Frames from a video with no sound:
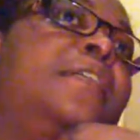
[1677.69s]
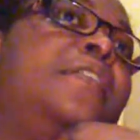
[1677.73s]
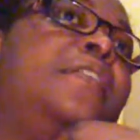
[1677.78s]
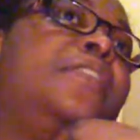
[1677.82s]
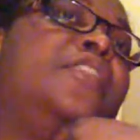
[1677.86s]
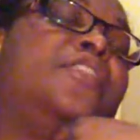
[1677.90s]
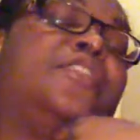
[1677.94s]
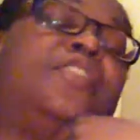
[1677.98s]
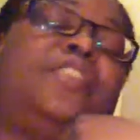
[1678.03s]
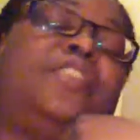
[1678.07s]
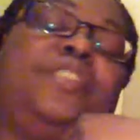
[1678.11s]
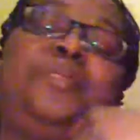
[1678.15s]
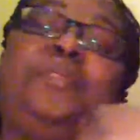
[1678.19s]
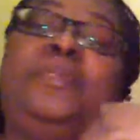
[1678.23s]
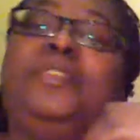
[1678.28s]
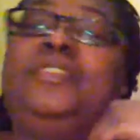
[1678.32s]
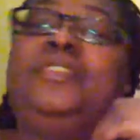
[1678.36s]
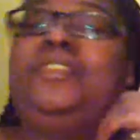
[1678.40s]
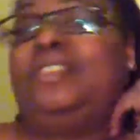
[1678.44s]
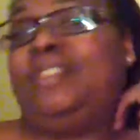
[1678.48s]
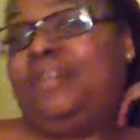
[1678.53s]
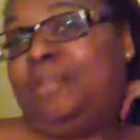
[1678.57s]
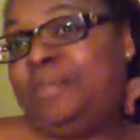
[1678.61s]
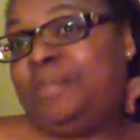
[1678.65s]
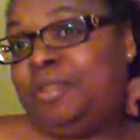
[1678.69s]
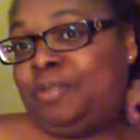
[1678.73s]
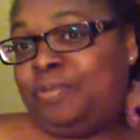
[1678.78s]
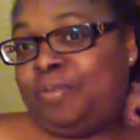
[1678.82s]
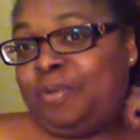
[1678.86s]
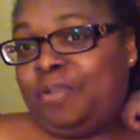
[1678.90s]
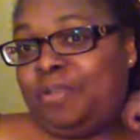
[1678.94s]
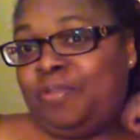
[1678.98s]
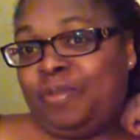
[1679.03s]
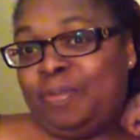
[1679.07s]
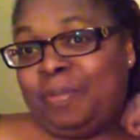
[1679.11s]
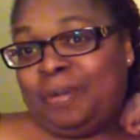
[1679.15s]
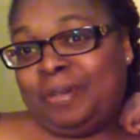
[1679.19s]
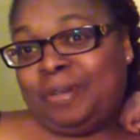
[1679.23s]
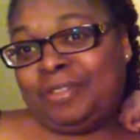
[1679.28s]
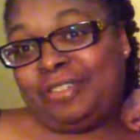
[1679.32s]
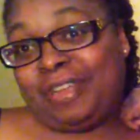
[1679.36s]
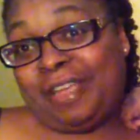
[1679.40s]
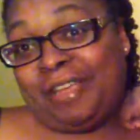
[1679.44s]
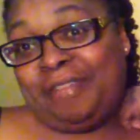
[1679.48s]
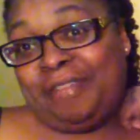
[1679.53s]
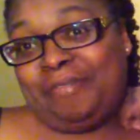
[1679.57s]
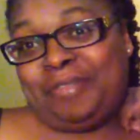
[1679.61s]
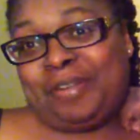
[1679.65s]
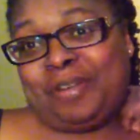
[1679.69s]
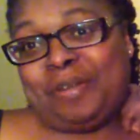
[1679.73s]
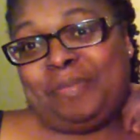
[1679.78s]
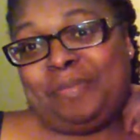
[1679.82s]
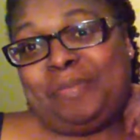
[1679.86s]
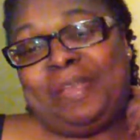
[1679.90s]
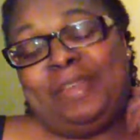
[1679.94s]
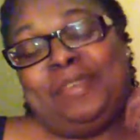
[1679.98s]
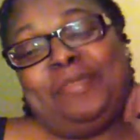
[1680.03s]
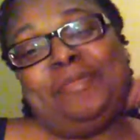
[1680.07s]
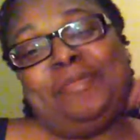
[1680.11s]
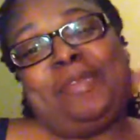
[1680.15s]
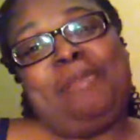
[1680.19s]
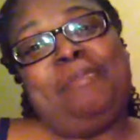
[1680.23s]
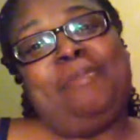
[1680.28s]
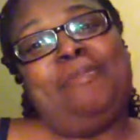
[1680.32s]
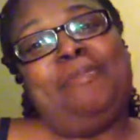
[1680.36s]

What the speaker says: She's just the most beautiful person I ever known. But anyway,